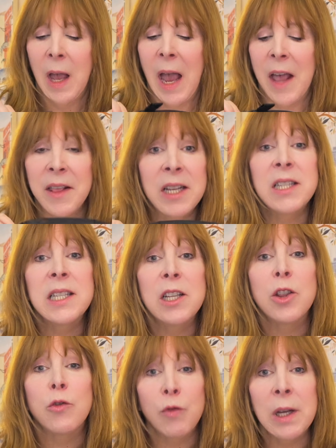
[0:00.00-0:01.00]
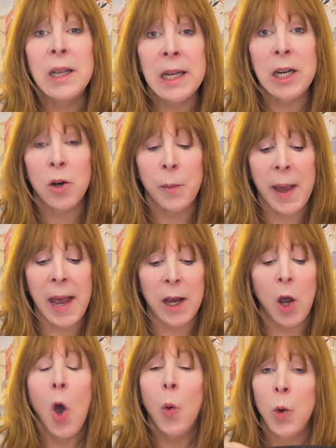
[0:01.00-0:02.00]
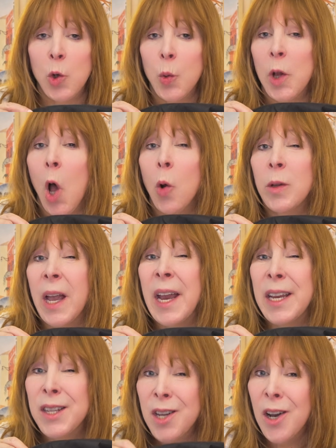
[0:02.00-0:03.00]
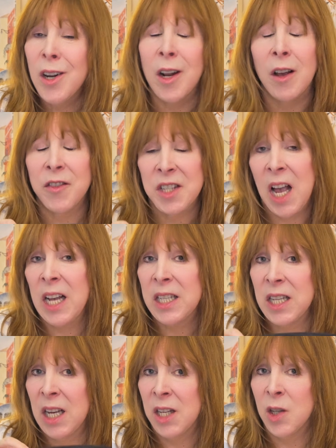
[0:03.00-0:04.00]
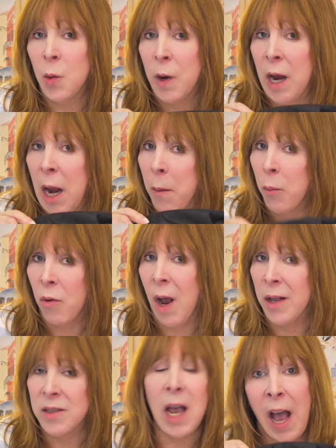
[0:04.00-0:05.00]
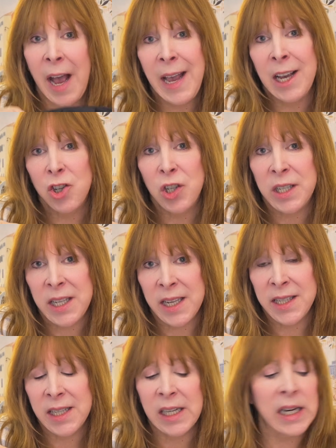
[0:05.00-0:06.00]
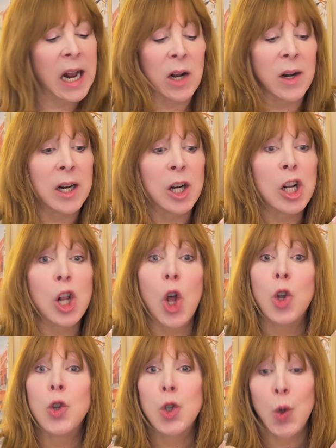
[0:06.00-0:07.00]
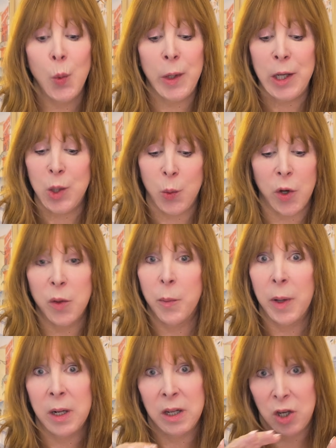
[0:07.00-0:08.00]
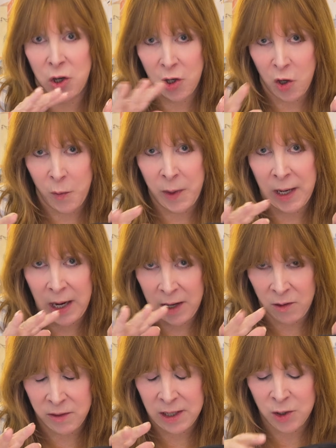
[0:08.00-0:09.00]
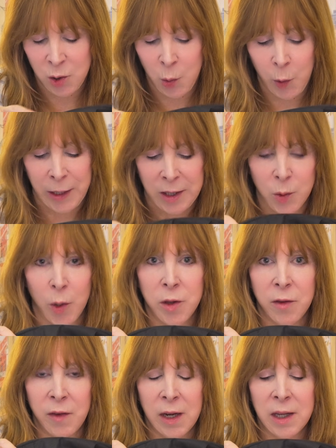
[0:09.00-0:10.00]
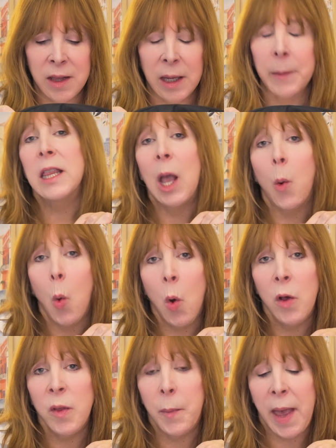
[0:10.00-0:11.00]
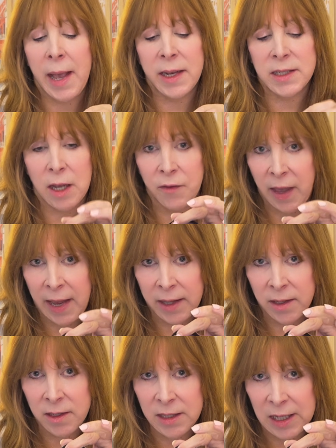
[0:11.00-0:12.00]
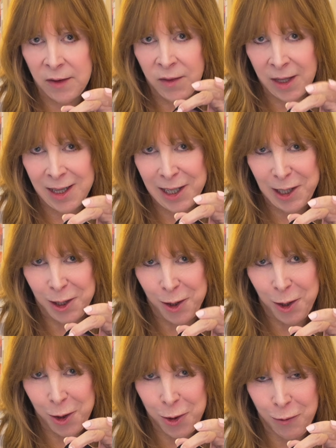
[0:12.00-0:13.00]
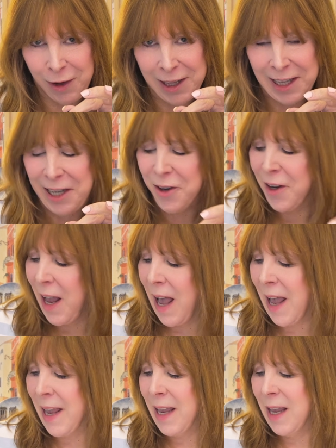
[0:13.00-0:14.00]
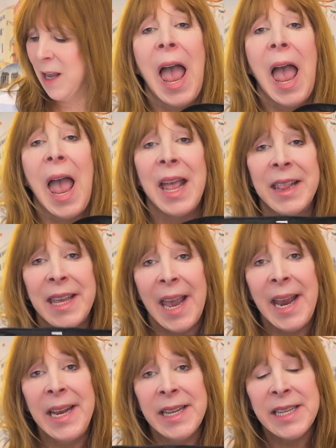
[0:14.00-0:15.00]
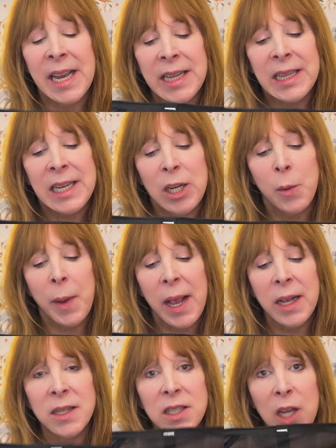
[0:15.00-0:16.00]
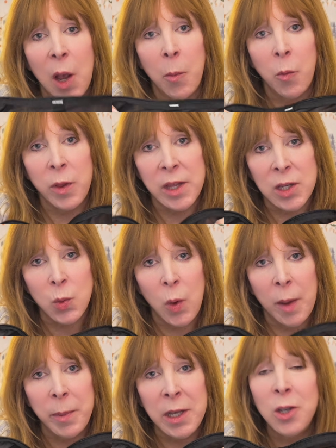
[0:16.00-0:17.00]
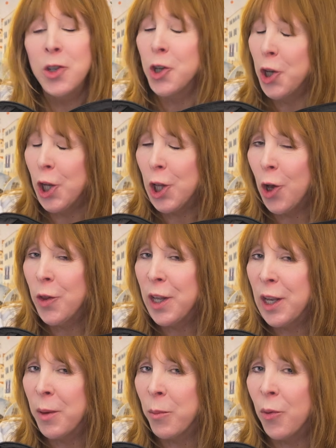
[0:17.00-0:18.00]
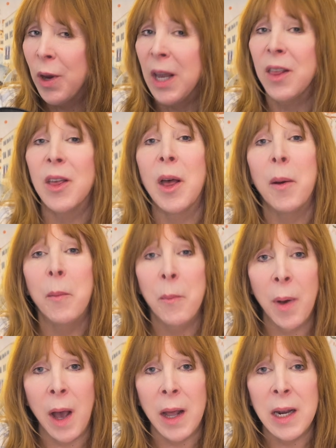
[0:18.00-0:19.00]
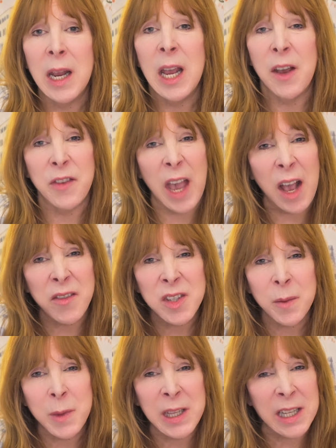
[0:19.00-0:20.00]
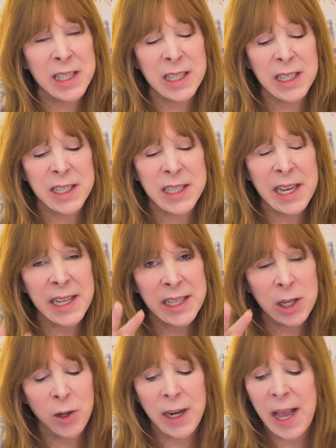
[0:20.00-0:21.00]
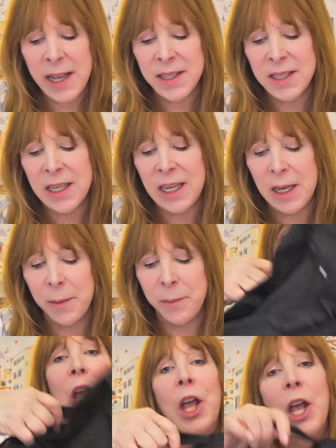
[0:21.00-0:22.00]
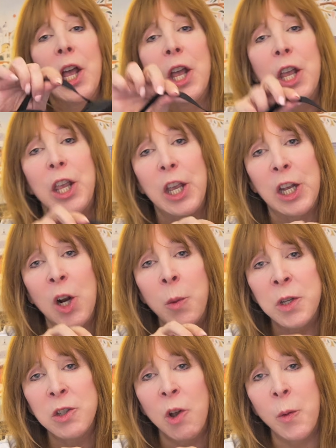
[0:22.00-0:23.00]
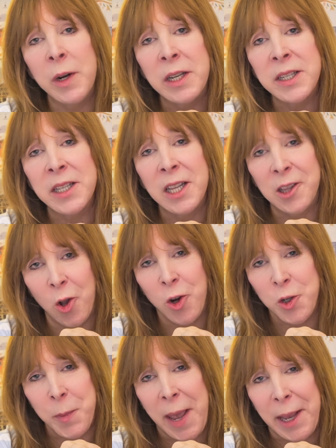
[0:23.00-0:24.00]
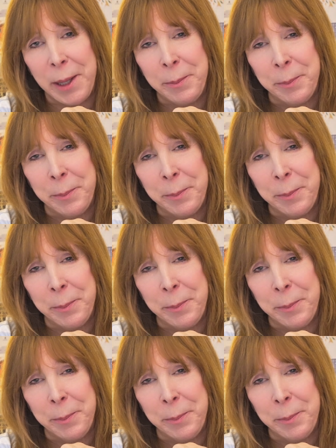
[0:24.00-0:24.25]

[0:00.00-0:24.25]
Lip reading: And this little 3-liter bag, which will hold a ton of socks, underwear, and bras. I actually tested it out, and it'll hold 2 weeks worth, but you know me, I don't take 2 weeks worth of anything. Now, all the bags have handles, even the little 3-liter guy. And the 8 and 10-liter bags come with this webbing so your clothing can breathe. But if you have something that's a little sandy or nasty, you can always throw it into the large bag.